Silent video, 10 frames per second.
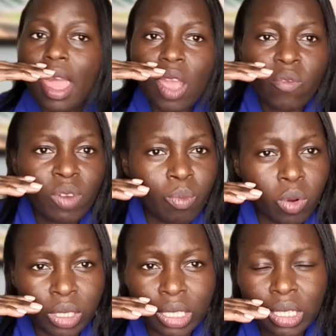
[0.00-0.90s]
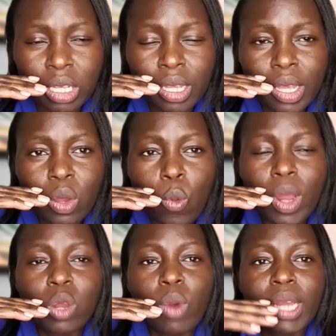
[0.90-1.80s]
Everybody
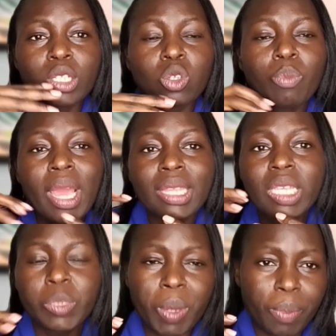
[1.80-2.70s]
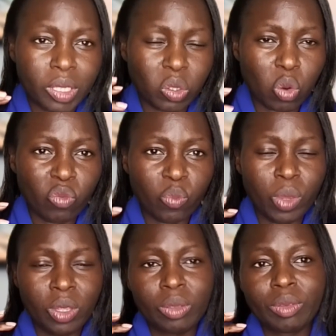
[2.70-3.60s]
will want to buy these papers off
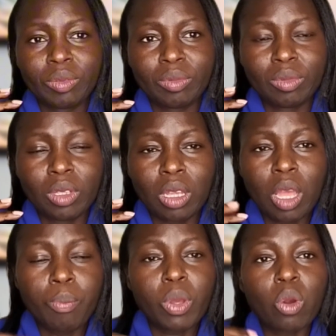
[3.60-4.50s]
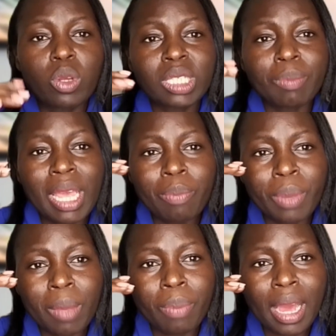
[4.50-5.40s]
me because my
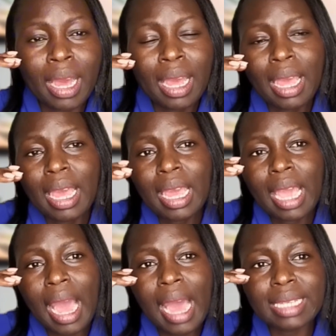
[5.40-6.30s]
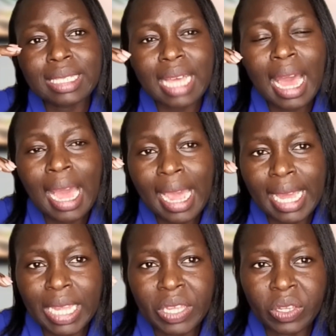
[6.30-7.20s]
paper has a
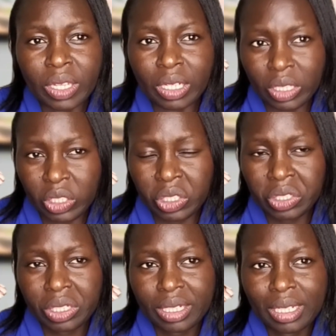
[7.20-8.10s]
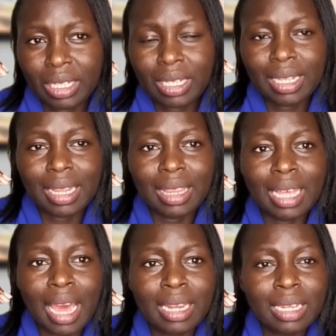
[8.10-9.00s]
higher yield
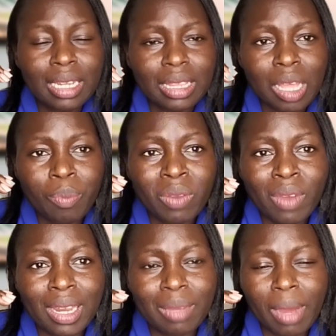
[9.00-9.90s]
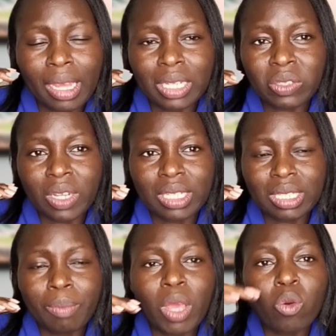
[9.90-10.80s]
than the prevailing market
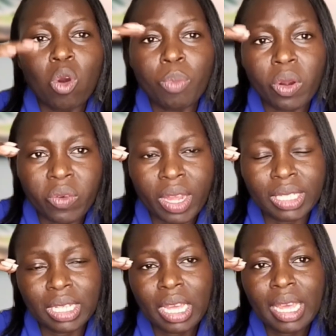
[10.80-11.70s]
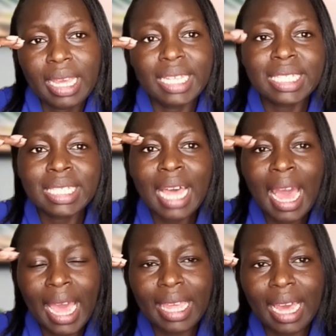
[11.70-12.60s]
rates. My coupon rate is
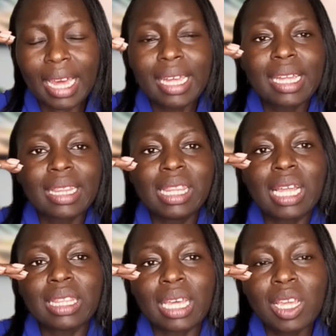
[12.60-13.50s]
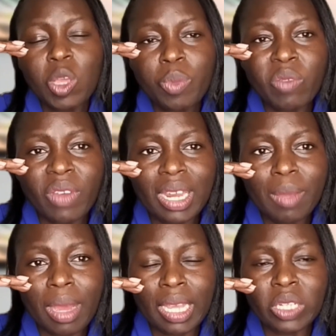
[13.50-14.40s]
higher than the
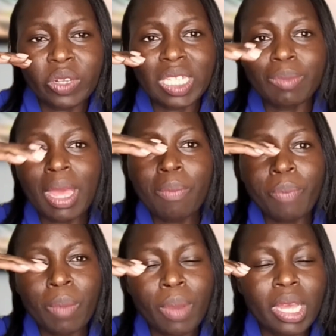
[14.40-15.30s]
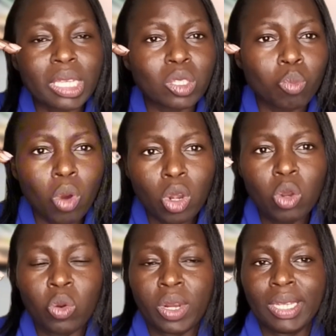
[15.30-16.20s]
prevailing market rates. My paper is more
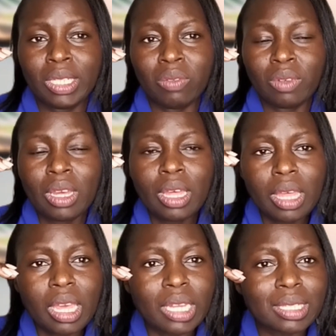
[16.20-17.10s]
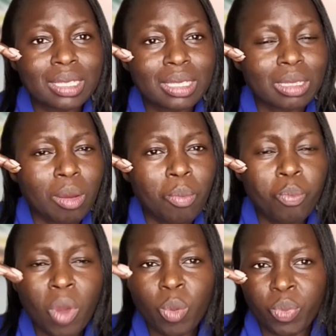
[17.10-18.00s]
lucrative. It's
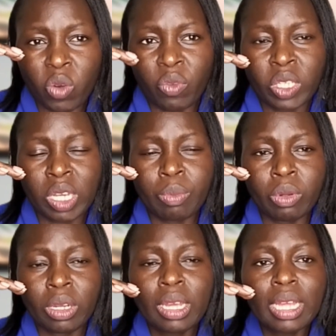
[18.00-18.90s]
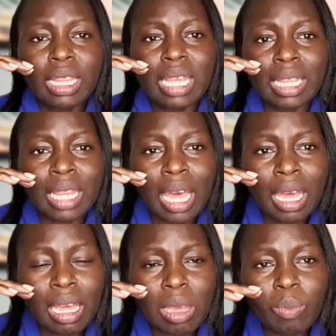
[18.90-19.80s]
more profitable than the
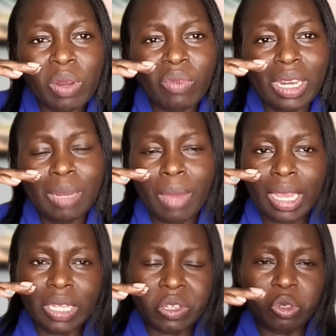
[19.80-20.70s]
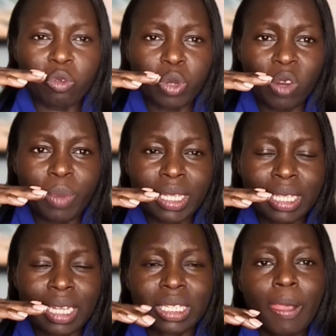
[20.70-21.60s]
prevailing market rates of
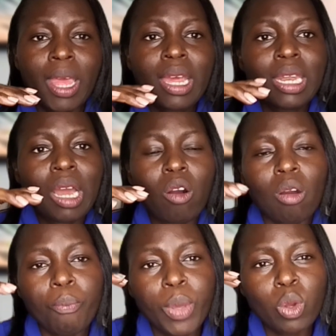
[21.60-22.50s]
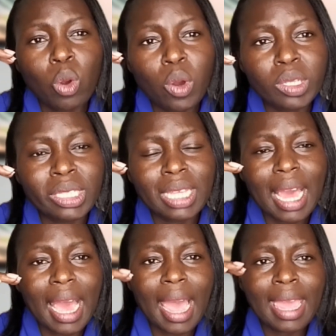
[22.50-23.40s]
12%. Now, because
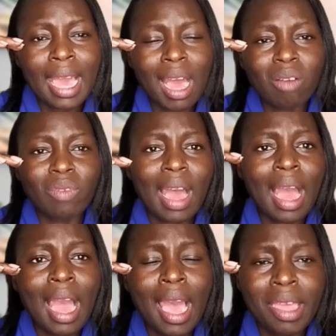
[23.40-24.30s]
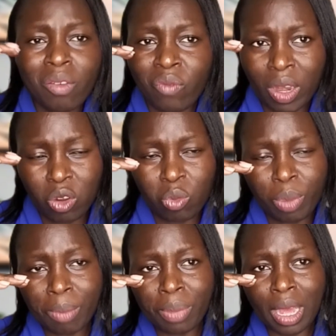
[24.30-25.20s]
I have a higher value
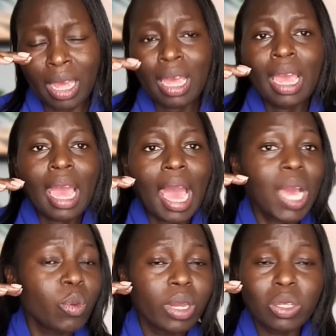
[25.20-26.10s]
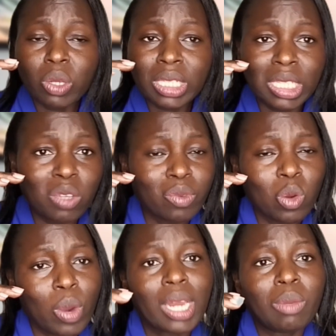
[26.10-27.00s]
paper, I will not give
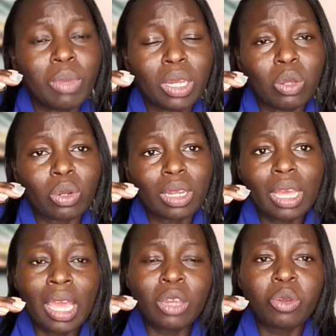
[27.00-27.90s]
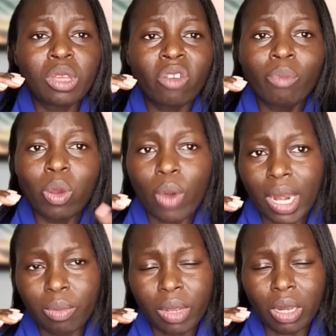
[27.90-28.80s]
you 1 million and you give me
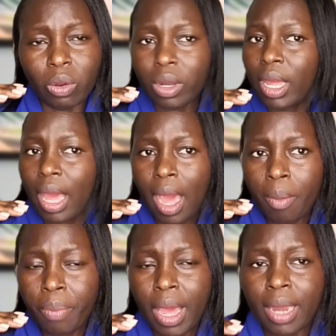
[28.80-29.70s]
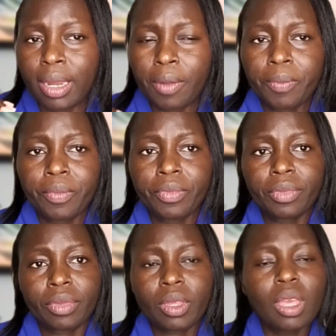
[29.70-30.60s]
1 million. Apana.
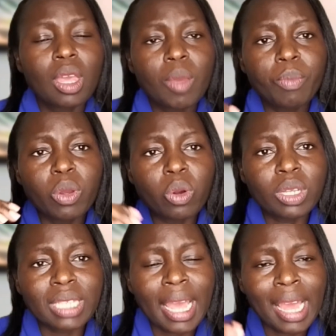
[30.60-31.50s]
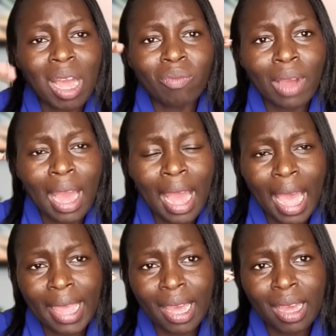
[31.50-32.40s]
Because I have a
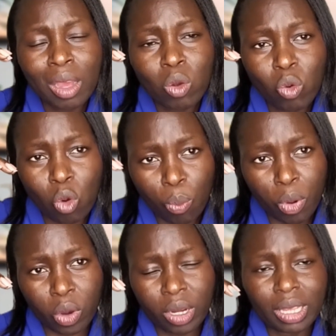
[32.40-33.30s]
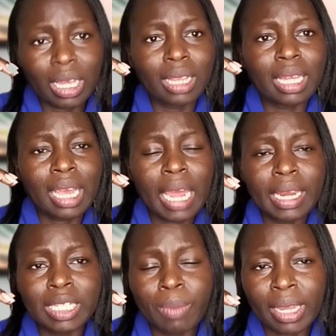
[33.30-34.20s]
higher coupon than the
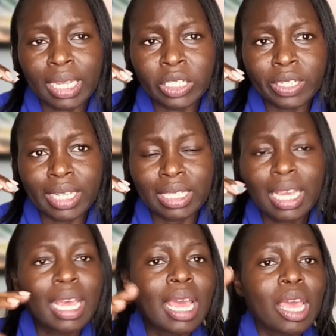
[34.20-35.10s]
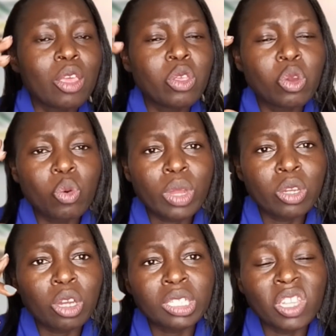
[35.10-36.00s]
current market rate, you will
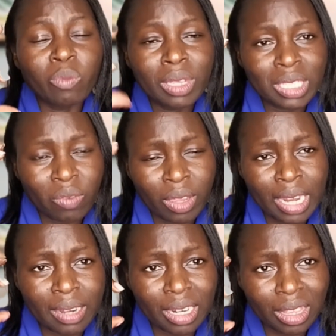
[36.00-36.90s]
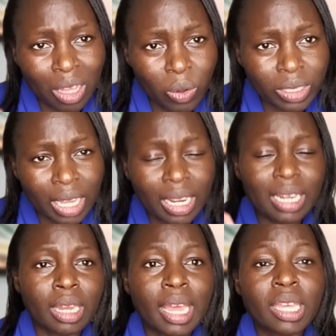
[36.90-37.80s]
not give me 700,000
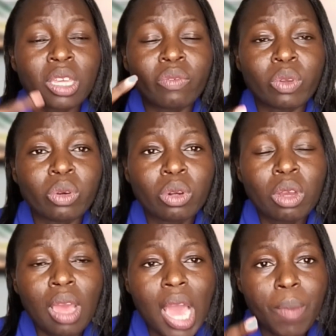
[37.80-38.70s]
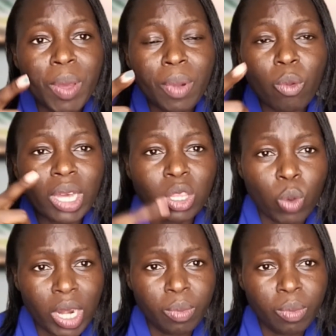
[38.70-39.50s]
and I give you a paper worth 1